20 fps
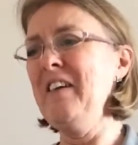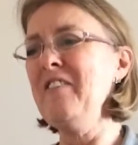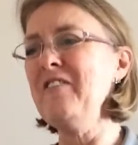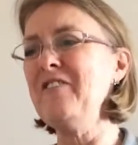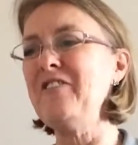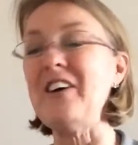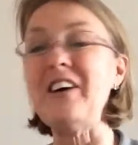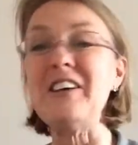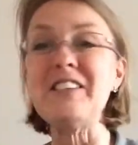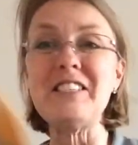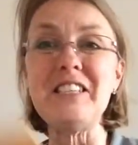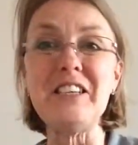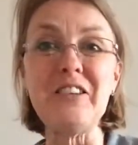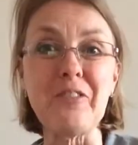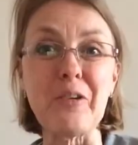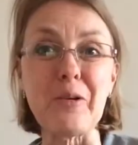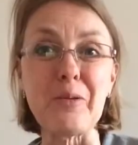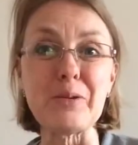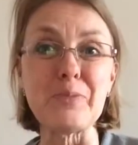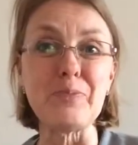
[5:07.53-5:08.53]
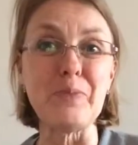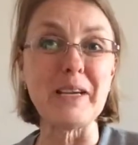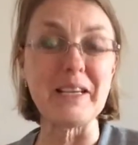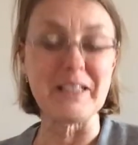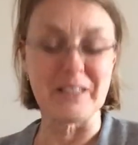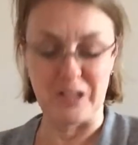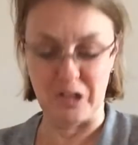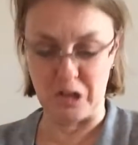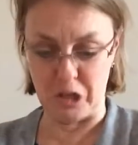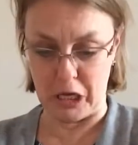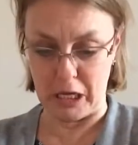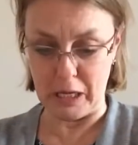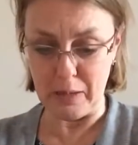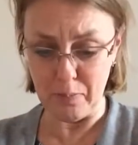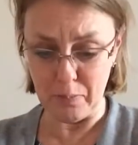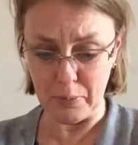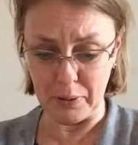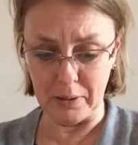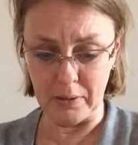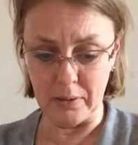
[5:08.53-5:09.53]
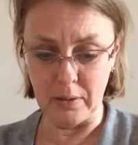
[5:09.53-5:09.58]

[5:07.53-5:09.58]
First he grew as big as a sheep,